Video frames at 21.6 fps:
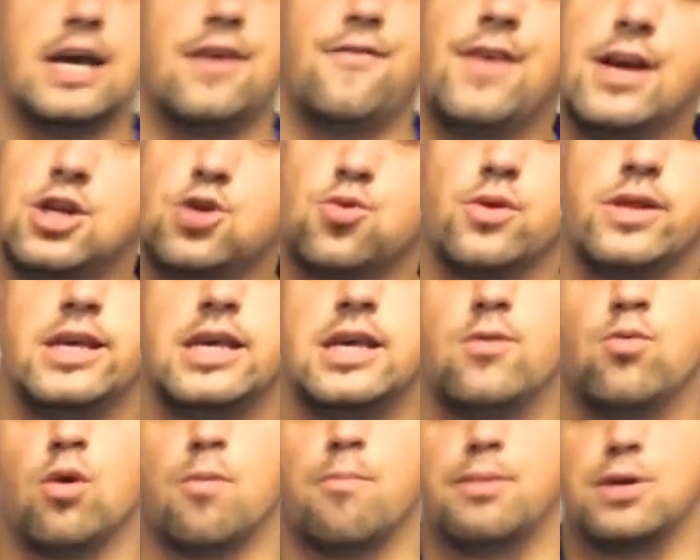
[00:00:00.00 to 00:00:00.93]
Eventually, he
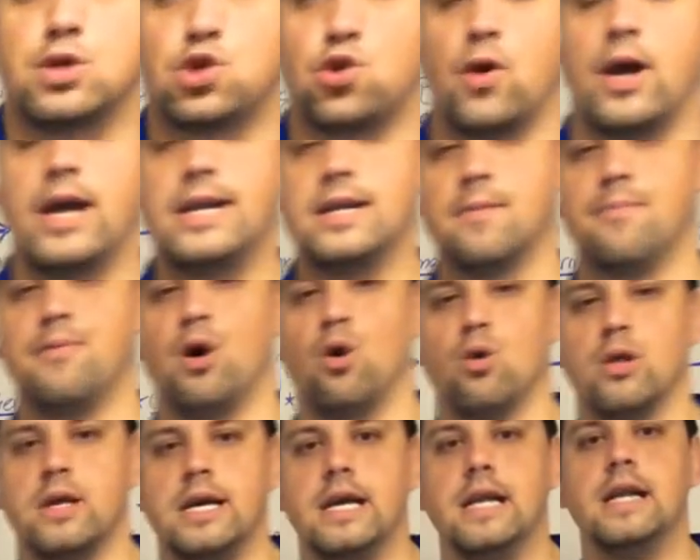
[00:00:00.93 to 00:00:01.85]
will betray
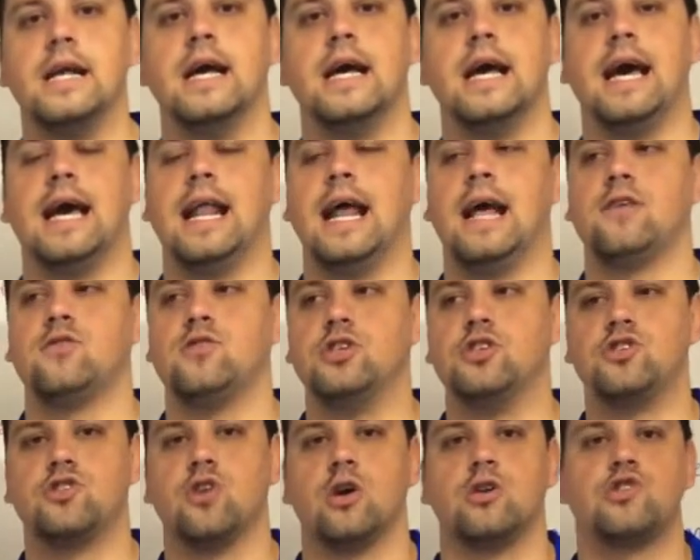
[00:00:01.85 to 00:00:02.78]
Napoleon and actually
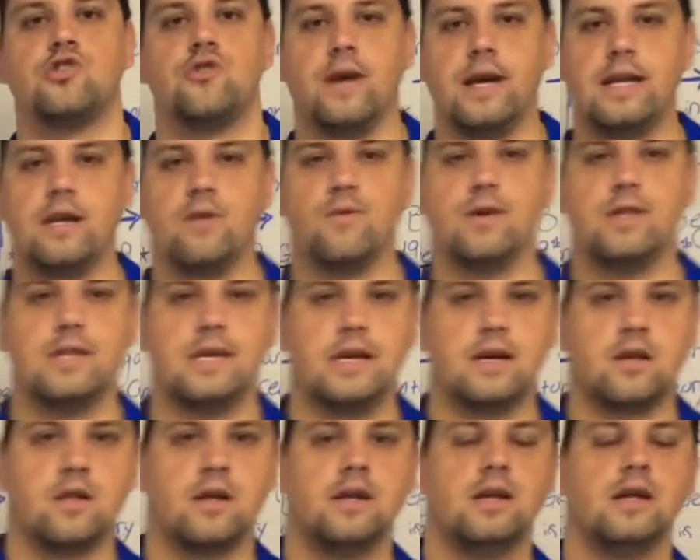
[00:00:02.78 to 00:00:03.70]
start trading with
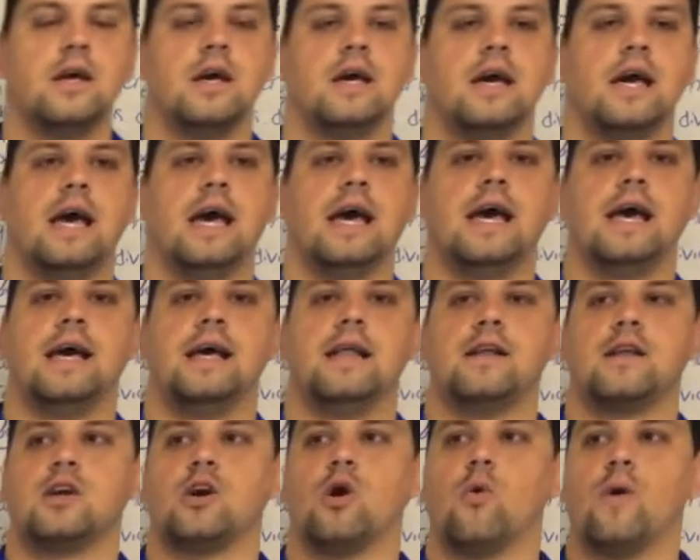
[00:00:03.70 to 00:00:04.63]
England
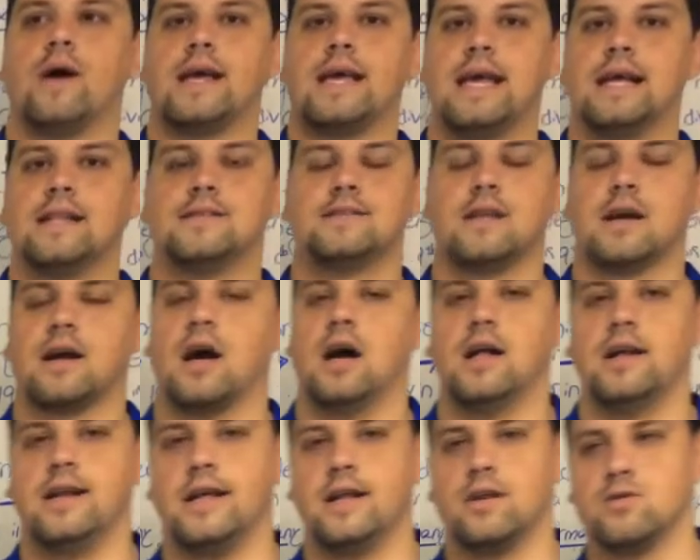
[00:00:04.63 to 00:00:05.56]
and go against the
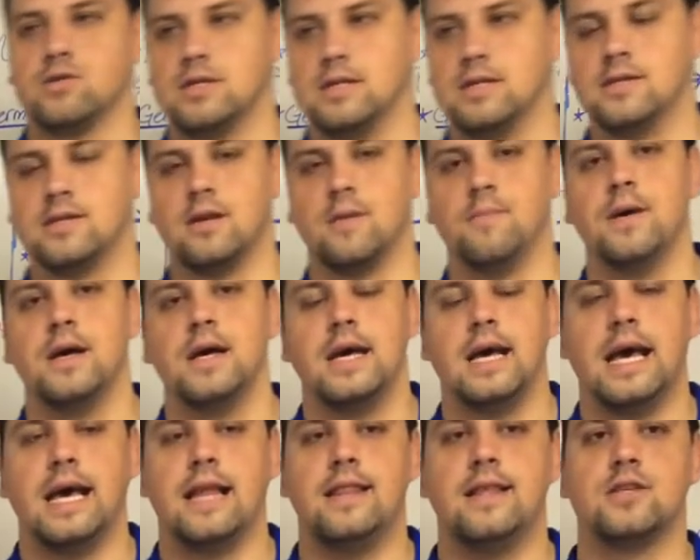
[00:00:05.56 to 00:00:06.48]
Continental System,
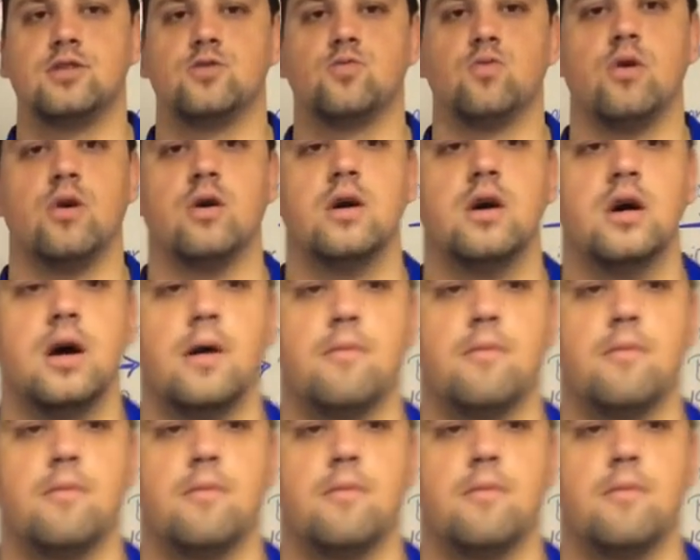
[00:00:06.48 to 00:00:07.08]
and this will